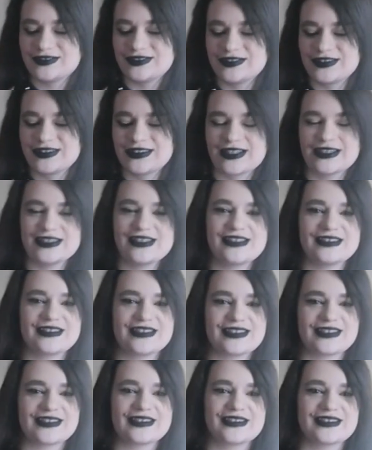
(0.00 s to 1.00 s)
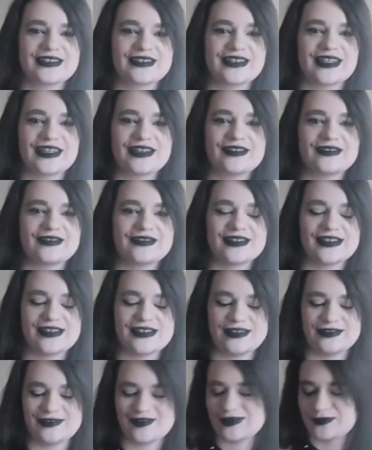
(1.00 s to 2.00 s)
or anything like
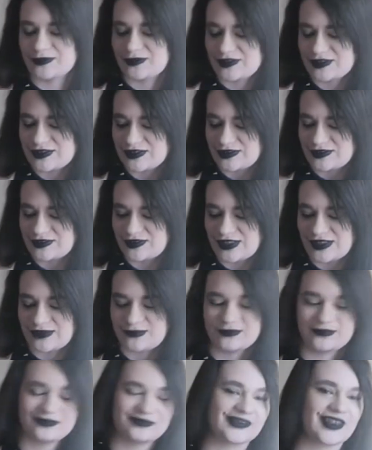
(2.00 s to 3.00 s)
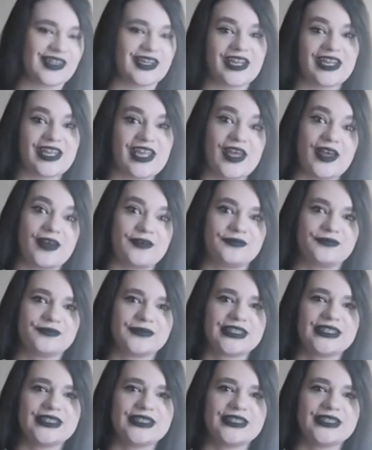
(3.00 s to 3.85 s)
any normal shoe that, that I have.